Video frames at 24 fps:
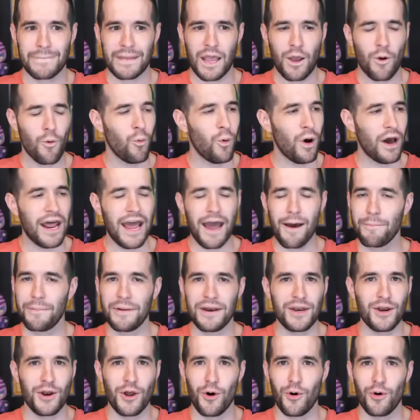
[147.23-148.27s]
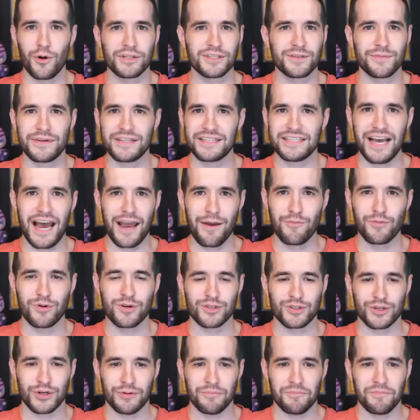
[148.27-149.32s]
What happened to no Ultimate Time
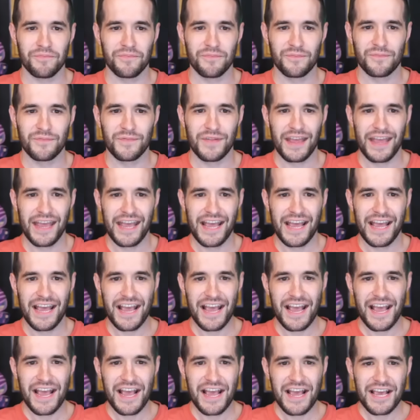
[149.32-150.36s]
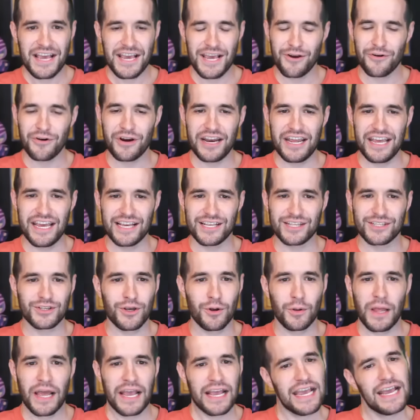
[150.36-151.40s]
Wizard? Here it is.
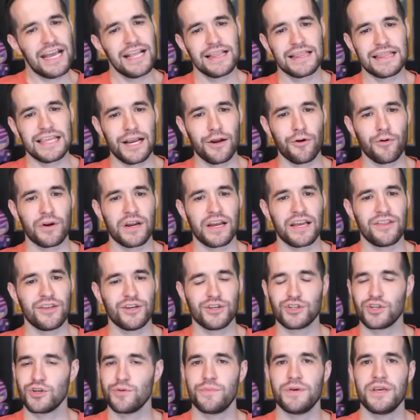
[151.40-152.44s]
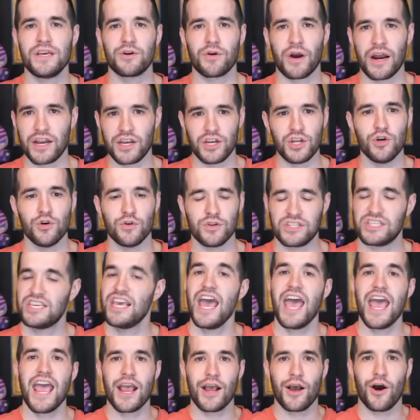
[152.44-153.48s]
So, like, in theory, this should be great news.
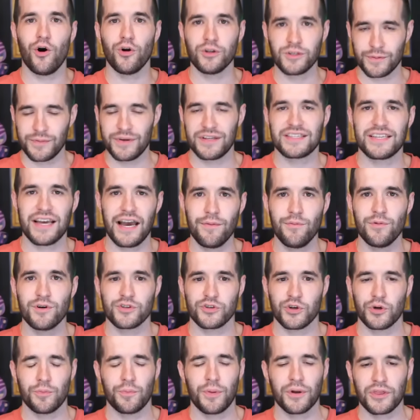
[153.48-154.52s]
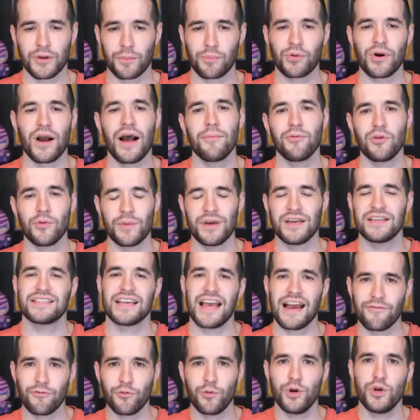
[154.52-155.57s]
Yay, Ultimate Time Wizard. But the problem is
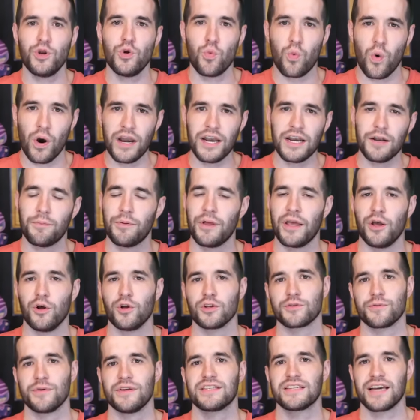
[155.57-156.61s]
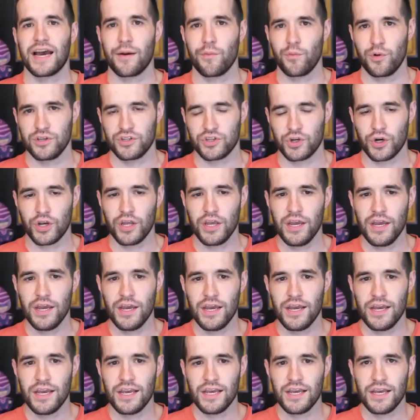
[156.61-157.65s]
everyone who wanted to play Ultimate Time Wizard
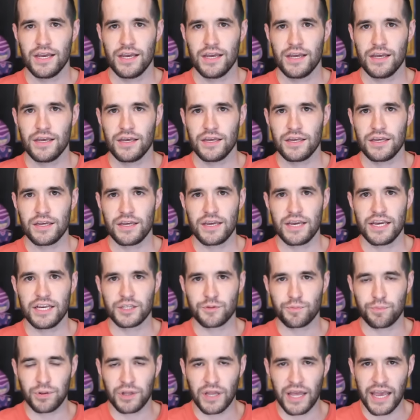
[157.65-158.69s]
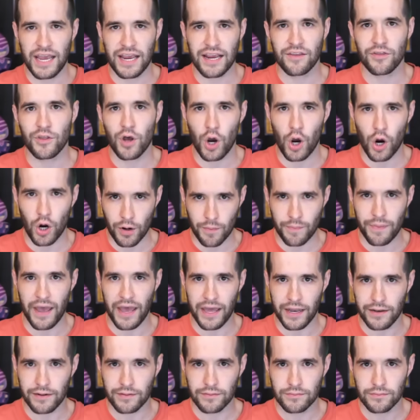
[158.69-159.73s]
is playing in the R-Bet.